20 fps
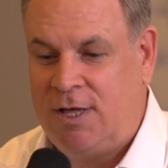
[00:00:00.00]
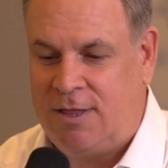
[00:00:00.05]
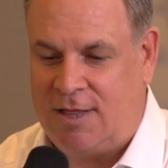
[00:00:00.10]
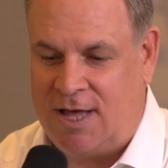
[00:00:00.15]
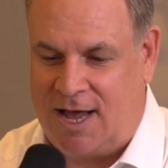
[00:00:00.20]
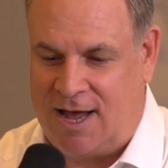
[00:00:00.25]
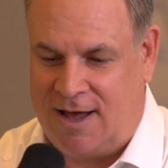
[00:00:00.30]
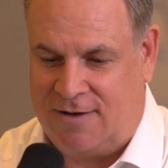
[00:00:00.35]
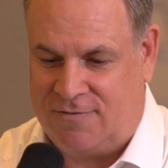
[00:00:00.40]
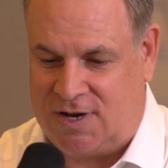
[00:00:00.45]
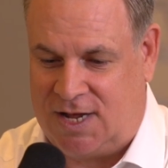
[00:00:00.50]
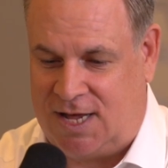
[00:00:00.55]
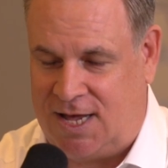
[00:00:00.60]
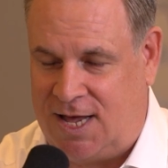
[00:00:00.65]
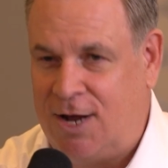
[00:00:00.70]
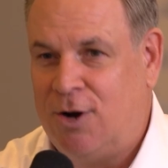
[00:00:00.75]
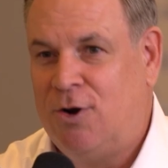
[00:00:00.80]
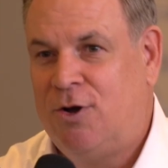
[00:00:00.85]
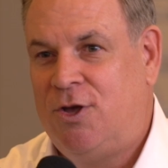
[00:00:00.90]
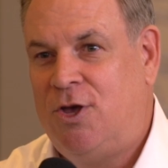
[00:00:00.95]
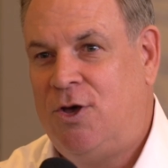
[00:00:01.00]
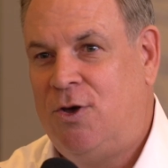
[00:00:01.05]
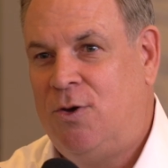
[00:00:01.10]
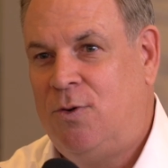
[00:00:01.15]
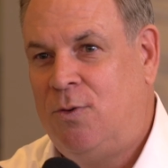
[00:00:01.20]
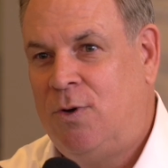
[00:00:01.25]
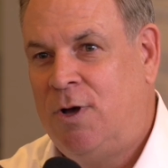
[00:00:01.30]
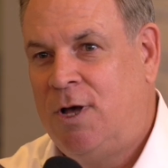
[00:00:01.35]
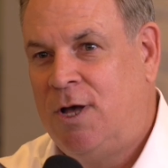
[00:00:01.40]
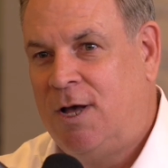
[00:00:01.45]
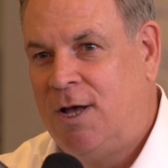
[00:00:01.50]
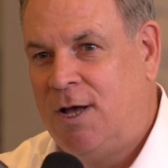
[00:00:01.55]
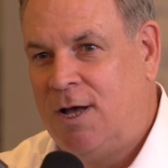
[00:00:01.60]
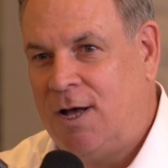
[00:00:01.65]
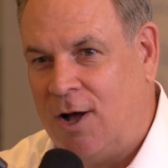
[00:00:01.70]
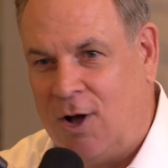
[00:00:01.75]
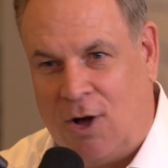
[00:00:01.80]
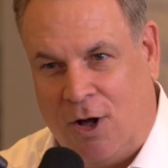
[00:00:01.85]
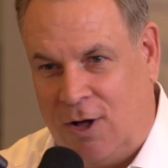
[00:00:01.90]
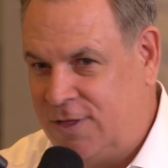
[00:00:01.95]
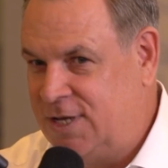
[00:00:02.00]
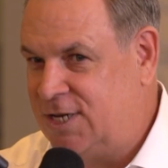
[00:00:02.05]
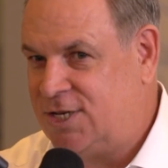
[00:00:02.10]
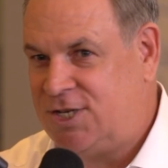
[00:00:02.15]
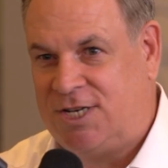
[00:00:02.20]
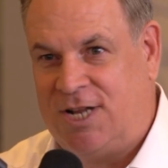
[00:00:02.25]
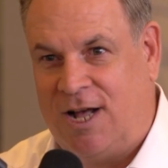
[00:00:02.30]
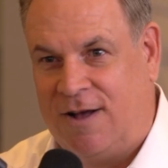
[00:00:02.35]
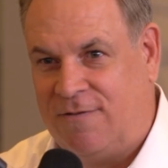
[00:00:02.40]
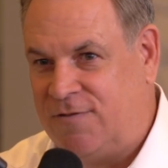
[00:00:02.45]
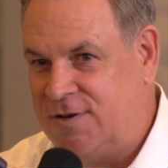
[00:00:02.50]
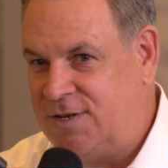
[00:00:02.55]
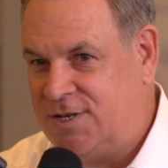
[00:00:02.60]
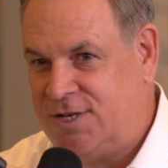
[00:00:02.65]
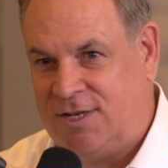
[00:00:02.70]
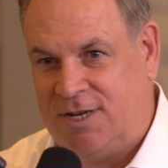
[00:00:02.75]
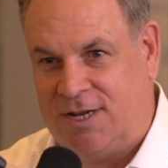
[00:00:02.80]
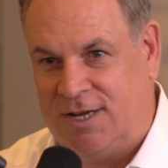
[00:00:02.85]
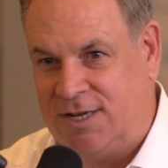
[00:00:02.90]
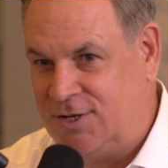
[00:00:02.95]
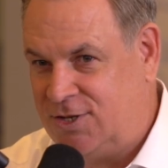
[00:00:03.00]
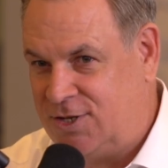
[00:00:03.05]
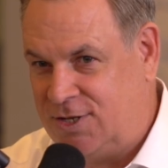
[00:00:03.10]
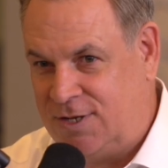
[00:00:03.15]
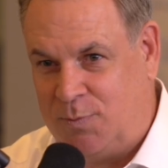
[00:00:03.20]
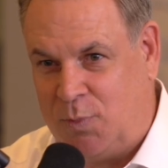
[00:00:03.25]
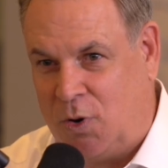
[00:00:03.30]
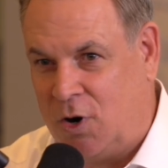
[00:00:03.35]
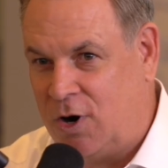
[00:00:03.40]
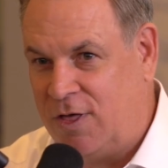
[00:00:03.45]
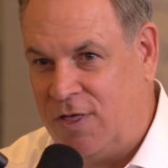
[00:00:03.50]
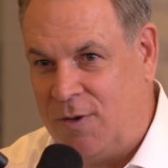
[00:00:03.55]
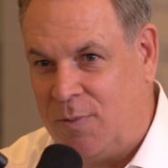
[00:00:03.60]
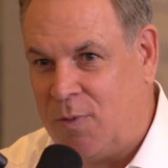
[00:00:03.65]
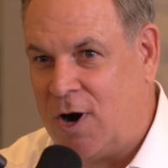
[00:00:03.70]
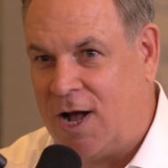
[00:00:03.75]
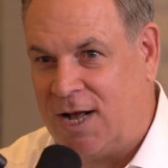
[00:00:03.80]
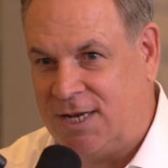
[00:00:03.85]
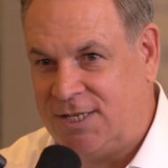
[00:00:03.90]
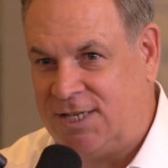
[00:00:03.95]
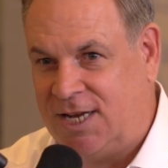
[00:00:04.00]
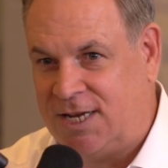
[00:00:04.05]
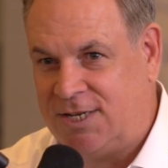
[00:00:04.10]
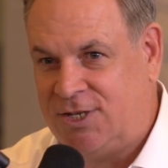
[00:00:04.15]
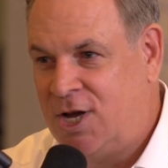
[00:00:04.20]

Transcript: They have to hear you. All this stuff is part of the process.